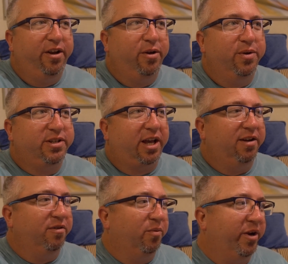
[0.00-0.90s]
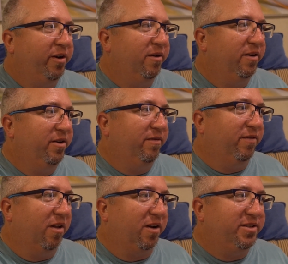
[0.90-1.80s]
I know it was kind of a weird
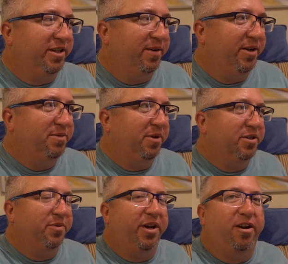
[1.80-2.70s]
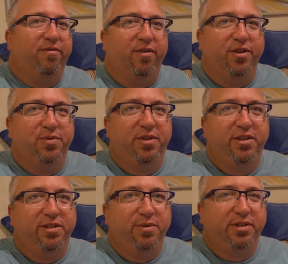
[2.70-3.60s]
vlog series because we had our friends with
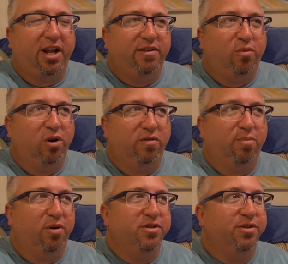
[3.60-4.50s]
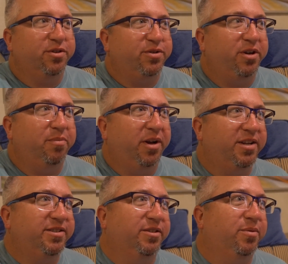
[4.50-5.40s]
us and it was kind of more of a personal trip, but
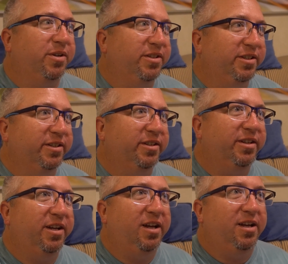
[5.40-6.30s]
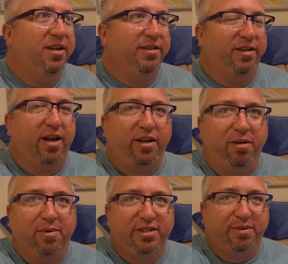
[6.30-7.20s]
I still wanted to
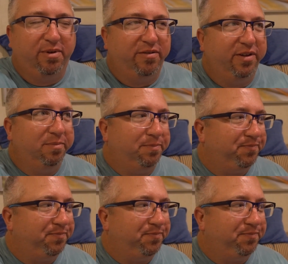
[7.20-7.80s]
document some of it.